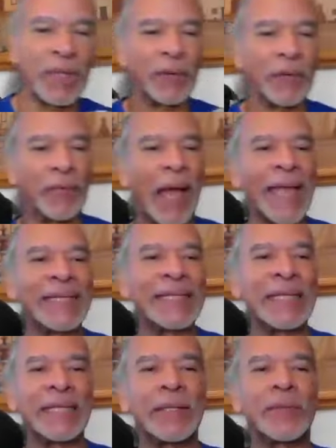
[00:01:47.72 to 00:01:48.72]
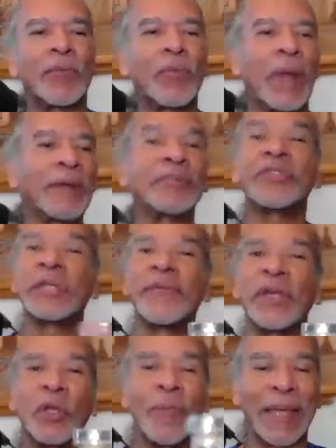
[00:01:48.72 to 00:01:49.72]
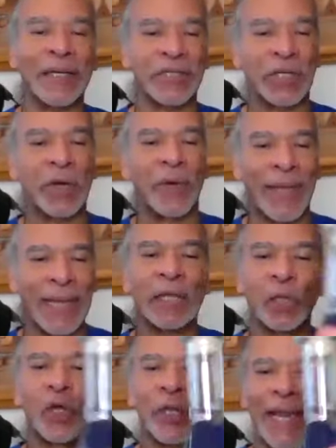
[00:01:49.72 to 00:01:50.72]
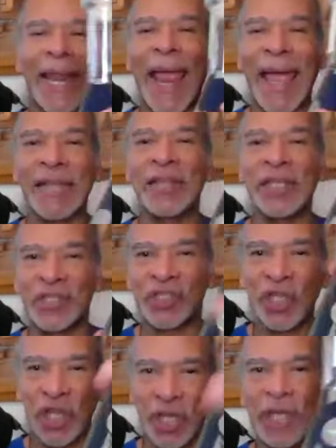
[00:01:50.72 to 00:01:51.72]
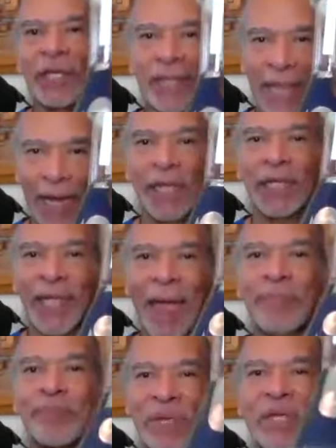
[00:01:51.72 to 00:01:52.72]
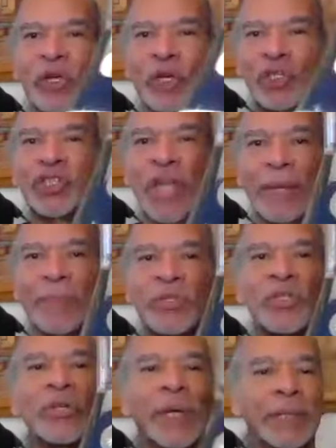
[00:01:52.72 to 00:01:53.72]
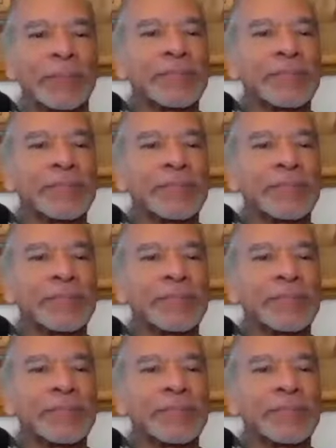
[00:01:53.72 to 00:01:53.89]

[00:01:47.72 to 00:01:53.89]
that I did when I was still living in New Mexico, and it had this like a lab beaker shape to it.